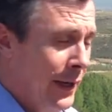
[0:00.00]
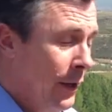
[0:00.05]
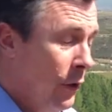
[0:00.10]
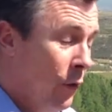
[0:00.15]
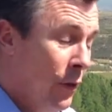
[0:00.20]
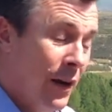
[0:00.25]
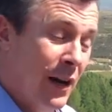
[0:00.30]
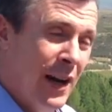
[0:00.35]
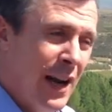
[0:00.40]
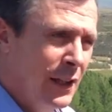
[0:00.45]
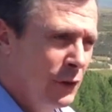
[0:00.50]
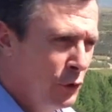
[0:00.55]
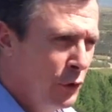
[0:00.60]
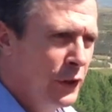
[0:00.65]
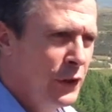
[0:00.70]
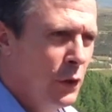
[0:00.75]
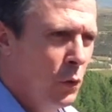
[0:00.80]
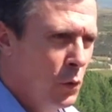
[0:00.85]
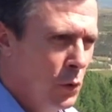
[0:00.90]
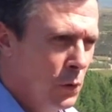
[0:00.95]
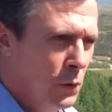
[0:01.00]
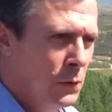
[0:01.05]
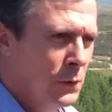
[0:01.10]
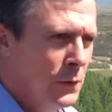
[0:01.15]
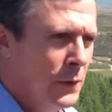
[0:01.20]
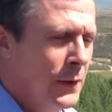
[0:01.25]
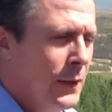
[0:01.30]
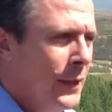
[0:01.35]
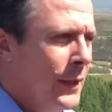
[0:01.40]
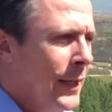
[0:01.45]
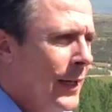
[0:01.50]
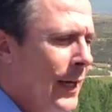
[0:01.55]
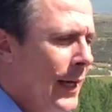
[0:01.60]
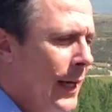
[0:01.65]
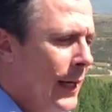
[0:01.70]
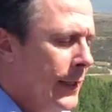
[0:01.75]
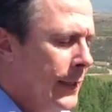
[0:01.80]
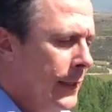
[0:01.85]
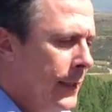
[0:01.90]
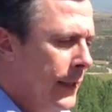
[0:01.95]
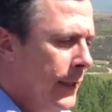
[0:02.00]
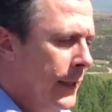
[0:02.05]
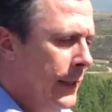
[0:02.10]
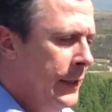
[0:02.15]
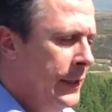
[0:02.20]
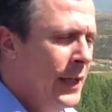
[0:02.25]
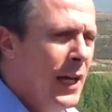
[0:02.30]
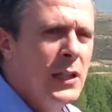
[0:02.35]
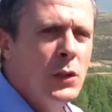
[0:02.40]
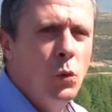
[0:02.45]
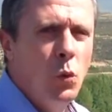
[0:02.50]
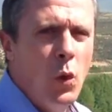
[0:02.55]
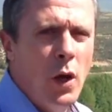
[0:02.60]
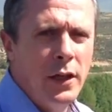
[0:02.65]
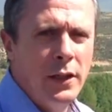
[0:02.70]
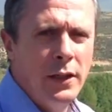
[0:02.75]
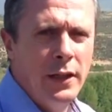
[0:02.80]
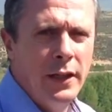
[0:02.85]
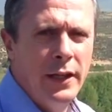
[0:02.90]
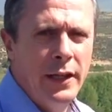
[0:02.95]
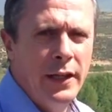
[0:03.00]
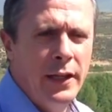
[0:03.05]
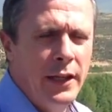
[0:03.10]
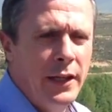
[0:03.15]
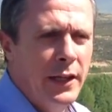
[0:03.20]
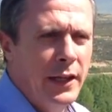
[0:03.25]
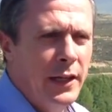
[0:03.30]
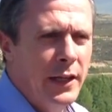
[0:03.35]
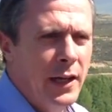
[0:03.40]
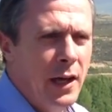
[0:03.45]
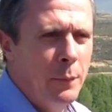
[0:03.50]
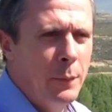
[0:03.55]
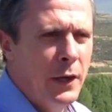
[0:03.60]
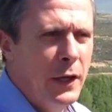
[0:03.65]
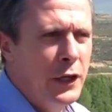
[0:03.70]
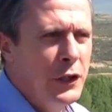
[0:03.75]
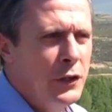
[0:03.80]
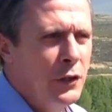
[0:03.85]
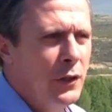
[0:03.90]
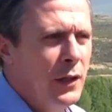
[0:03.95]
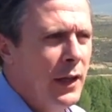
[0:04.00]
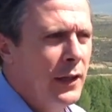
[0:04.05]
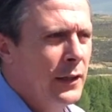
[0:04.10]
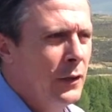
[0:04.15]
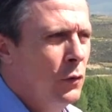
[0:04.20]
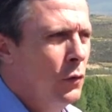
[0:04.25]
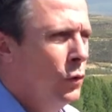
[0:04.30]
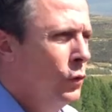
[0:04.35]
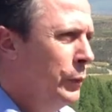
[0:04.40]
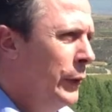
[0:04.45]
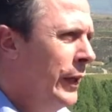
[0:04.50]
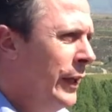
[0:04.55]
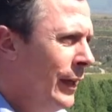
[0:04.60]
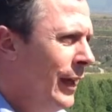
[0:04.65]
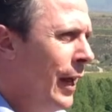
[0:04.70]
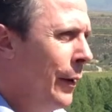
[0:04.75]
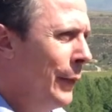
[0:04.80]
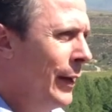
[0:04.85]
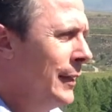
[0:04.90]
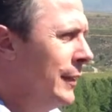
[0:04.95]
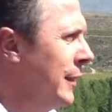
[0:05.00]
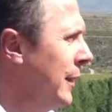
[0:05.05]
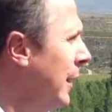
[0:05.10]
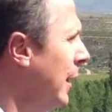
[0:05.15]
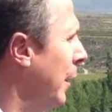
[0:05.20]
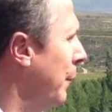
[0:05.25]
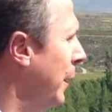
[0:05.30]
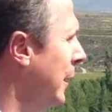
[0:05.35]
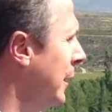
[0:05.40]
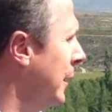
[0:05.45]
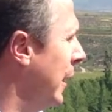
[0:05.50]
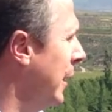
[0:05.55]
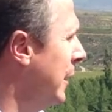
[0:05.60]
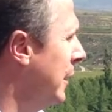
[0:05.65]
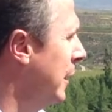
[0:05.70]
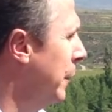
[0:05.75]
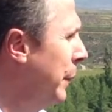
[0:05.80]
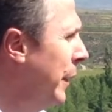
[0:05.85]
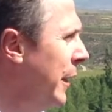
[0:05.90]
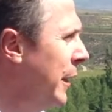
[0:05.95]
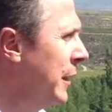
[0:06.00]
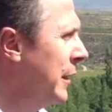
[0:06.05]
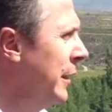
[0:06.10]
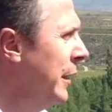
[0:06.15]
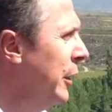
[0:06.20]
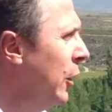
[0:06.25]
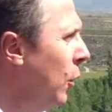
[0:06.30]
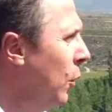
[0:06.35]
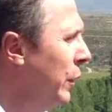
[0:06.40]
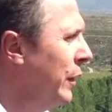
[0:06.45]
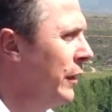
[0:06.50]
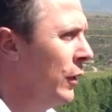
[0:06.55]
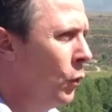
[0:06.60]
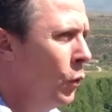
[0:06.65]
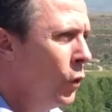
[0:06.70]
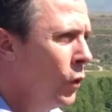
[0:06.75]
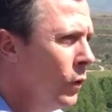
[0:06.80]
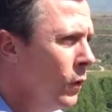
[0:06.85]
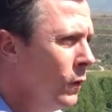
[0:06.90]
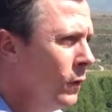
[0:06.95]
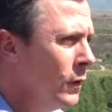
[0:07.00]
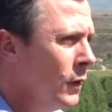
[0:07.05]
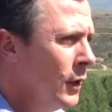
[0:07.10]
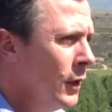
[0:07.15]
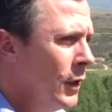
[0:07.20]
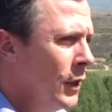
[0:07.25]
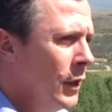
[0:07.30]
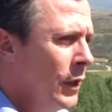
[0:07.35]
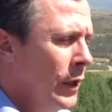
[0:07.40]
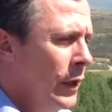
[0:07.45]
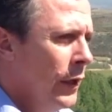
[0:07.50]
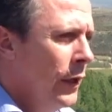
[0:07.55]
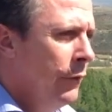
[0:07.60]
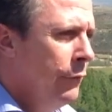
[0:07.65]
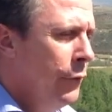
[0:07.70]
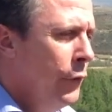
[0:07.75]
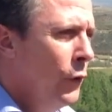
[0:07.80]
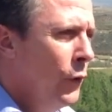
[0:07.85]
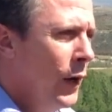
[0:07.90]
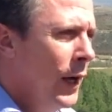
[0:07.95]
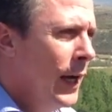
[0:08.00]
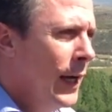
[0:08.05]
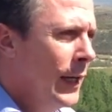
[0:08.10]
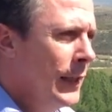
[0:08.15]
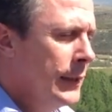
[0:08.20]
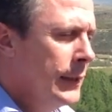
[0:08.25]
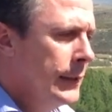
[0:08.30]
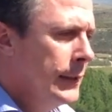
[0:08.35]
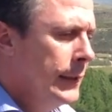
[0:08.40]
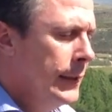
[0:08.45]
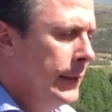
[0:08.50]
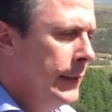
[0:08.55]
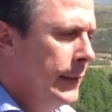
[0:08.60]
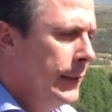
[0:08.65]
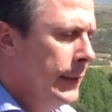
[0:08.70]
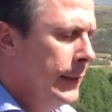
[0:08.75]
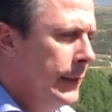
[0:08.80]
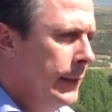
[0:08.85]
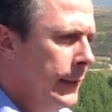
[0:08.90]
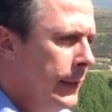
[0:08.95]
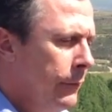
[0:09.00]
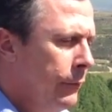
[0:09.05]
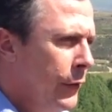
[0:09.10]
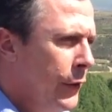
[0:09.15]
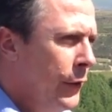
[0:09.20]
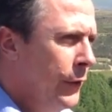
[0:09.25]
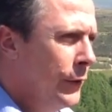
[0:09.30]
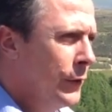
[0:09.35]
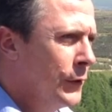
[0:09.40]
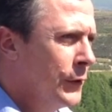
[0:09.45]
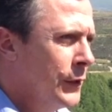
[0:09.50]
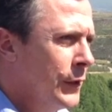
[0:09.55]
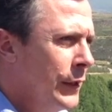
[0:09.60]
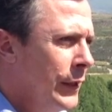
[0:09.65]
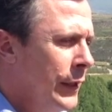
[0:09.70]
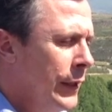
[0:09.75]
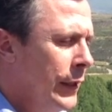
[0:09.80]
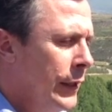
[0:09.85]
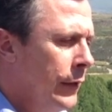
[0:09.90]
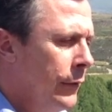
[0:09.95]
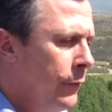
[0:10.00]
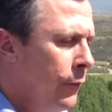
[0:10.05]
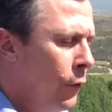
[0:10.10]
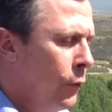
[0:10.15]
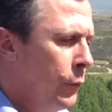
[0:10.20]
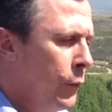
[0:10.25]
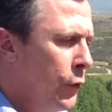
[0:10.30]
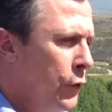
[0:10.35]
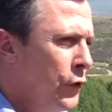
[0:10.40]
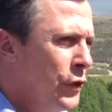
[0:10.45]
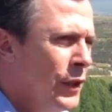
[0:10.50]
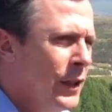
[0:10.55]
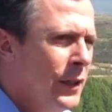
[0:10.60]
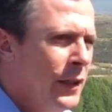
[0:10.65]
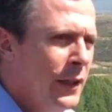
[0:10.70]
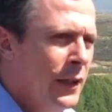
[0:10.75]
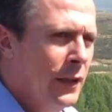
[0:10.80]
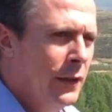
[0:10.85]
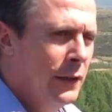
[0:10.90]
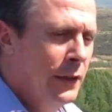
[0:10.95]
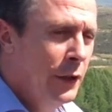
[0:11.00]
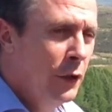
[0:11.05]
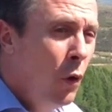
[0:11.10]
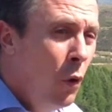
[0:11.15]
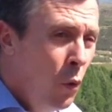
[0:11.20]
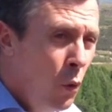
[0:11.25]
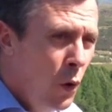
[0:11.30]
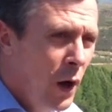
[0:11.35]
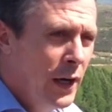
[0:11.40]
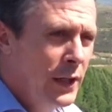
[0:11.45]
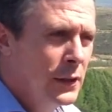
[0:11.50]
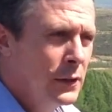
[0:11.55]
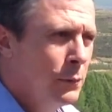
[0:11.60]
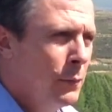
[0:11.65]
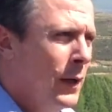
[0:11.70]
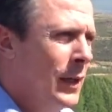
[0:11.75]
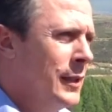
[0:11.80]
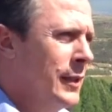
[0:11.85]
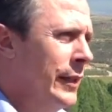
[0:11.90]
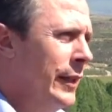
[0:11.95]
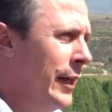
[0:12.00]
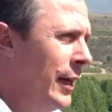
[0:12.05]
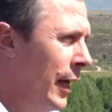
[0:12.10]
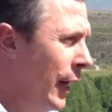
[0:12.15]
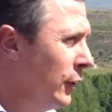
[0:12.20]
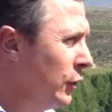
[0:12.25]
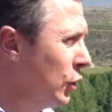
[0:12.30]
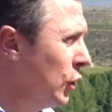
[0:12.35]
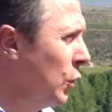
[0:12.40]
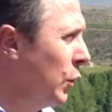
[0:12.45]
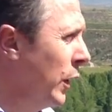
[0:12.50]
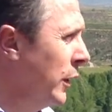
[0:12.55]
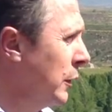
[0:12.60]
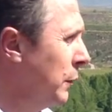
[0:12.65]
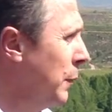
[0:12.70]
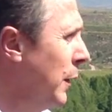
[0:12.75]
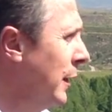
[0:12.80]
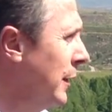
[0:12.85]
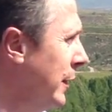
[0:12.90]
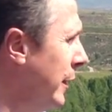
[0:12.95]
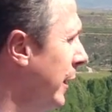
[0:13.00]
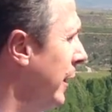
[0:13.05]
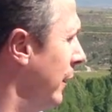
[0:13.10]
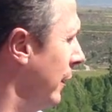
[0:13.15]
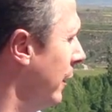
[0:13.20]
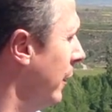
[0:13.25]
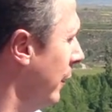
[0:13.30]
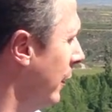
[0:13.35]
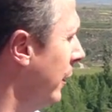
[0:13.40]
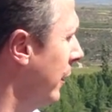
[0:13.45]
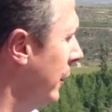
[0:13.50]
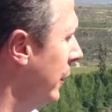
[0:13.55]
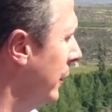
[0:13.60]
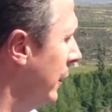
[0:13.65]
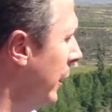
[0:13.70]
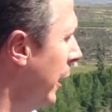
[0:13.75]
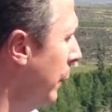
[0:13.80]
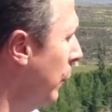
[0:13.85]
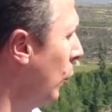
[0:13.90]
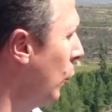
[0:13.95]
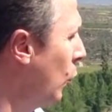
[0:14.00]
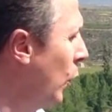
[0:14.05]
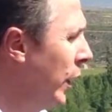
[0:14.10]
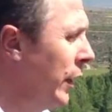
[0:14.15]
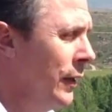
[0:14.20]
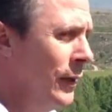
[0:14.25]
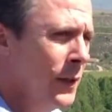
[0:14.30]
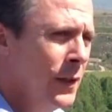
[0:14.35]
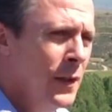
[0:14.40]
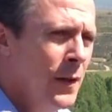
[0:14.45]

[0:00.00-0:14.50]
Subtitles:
other country in the world. And just one appellation like would be La Mancha. La Mancha is the biggest DO in the world. If you add the vineyards for producing the DO wines plus the country wines plus the table wine,